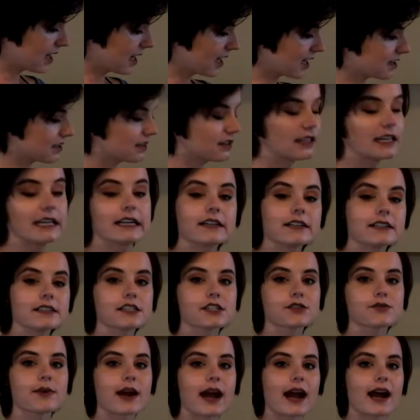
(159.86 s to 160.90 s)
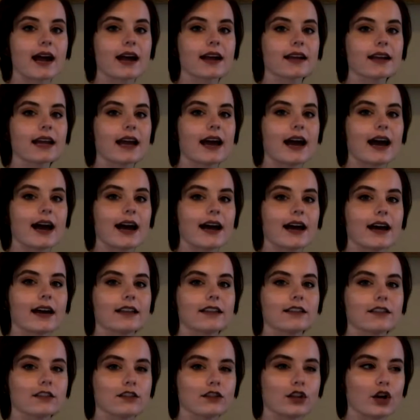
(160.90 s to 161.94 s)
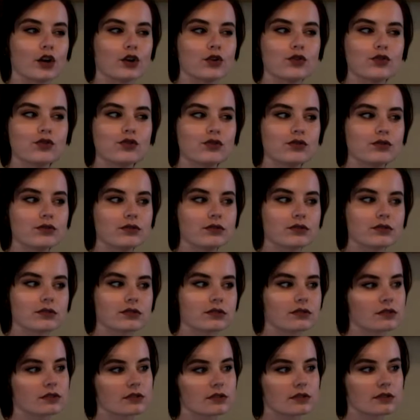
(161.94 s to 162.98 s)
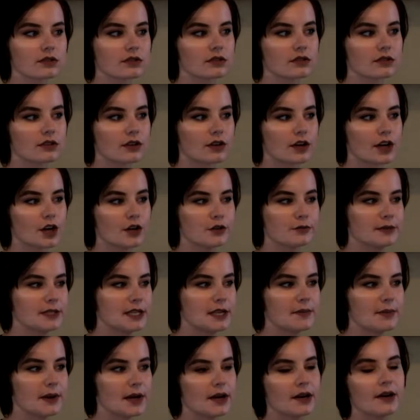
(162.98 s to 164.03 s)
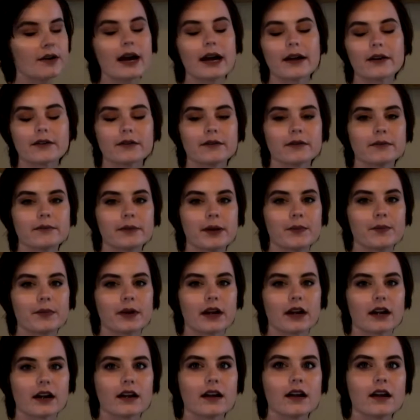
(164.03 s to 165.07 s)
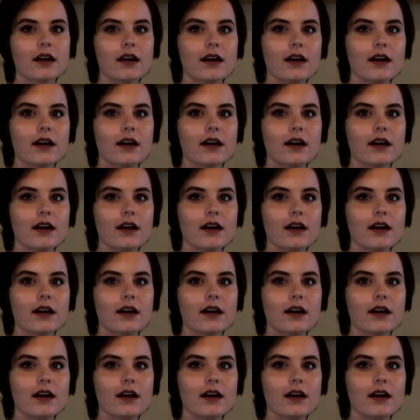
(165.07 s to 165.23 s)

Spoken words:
a clearance rack at Lowe's or Home Depot, I don't remember.